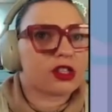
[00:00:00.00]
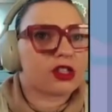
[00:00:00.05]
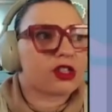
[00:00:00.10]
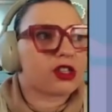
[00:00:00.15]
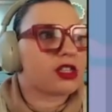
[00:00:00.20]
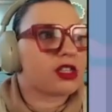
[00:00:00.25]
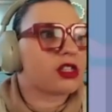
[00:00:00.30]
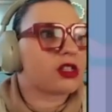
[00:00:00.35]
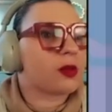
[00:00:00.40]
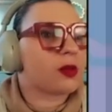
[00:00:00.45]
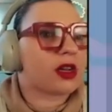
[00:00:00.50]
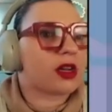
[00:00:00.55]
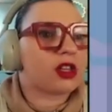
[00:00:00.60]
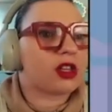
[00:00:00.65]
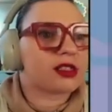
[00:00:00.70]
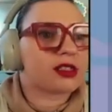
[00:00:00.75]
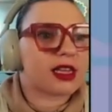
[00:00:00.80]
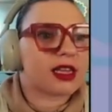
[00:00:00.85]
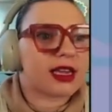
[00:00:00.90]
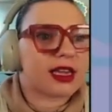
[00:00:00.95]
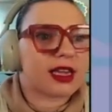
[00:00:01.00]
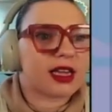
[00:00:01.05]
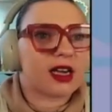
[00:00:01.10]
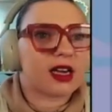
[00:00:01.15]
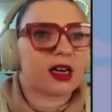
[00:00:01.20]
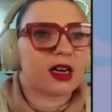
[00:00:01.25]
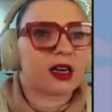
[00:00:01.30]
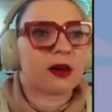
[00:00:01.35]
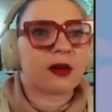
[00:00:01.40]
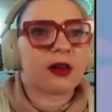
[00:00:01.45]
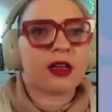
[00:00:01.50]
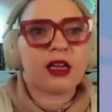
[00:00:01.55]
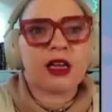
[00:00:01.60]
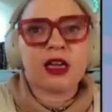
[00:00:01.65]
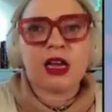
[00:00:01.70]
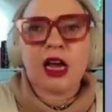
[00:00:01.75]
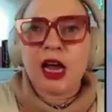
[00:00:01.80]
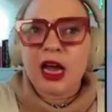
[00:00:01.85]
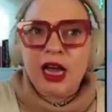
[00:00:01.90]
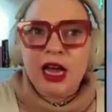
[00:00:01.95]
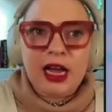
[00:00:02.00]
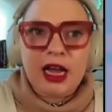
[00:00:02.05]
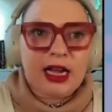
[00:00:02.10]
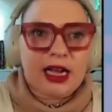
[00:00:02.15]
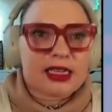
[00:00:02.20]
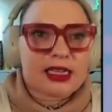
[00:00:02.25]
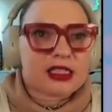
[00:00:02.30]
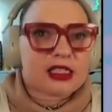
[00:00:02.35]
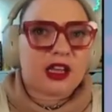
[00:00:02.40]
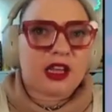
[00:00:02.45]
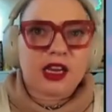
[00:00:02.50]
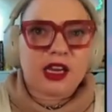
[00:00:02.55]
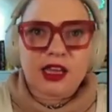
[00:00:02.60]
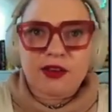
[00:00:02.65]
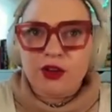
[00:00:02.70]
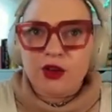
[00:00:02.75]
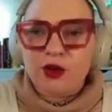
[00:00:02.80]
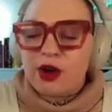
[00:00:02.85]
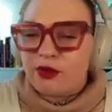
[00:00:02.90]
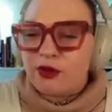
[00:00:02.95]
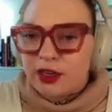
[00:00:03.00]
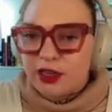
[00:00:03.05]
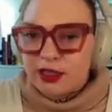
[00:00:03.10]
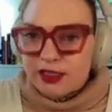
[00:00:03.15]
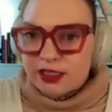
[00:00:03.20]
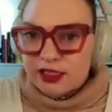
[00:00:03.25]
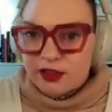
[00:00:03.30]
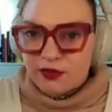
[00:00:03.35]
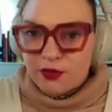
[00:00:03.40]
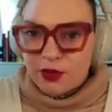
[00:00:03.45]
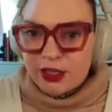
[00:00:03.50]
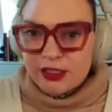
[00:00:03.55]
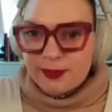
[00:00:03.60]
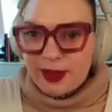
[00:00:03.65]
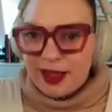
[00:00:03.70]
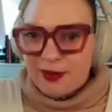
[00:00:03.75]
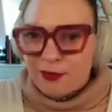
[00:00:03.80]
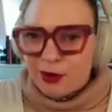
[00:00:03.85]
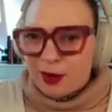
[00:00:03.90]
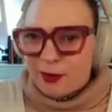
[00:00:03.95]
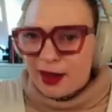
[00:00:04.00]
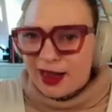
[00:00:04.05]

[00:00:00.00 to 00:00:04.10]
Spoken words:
So this is what it looks like here. It's going to give you a realistic voice platform.